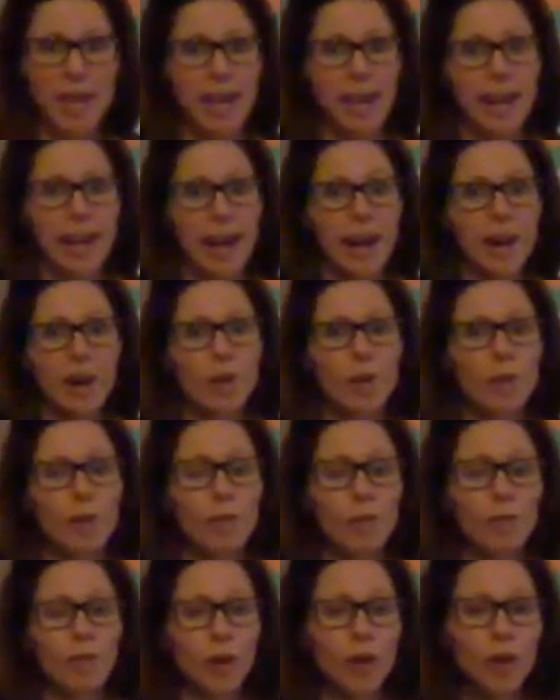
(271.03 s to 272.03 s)
Now,
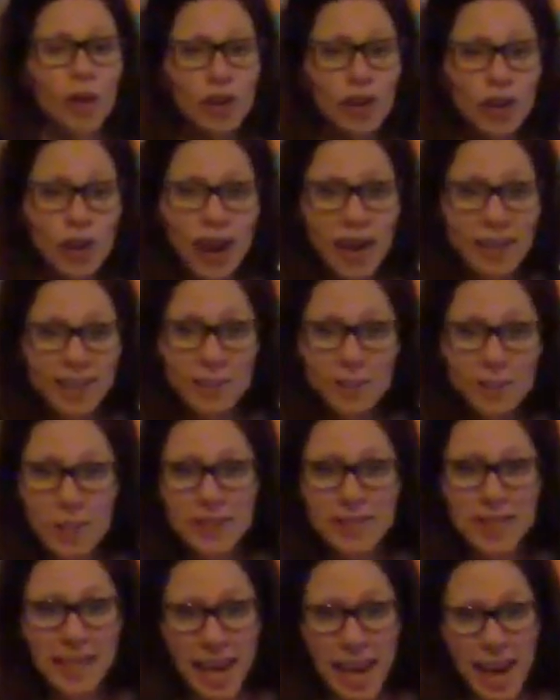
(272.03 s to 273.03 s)
for your
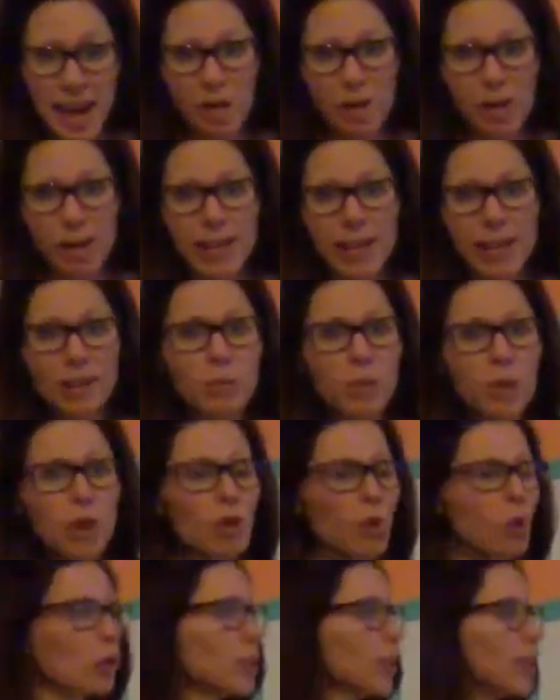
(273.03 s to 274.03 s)
husband's account, he will
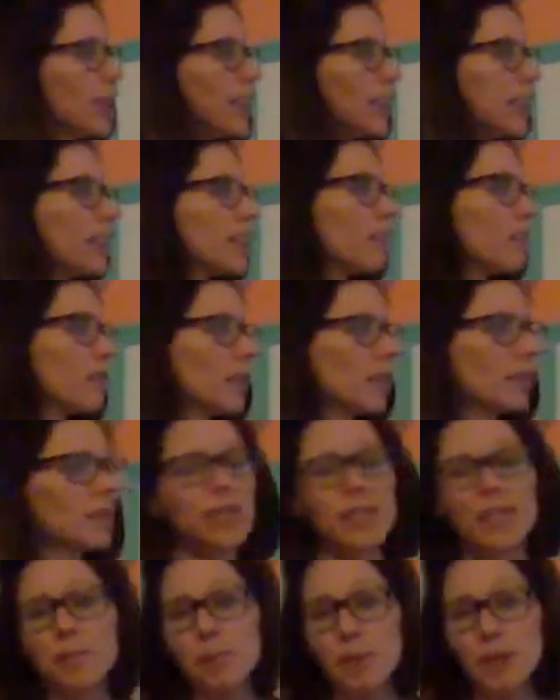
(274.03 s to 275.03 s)
only need
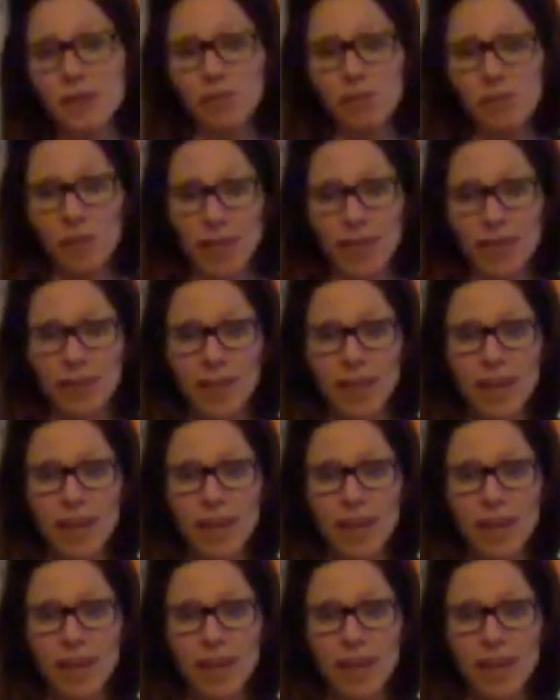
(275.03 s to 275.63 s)
50 PV.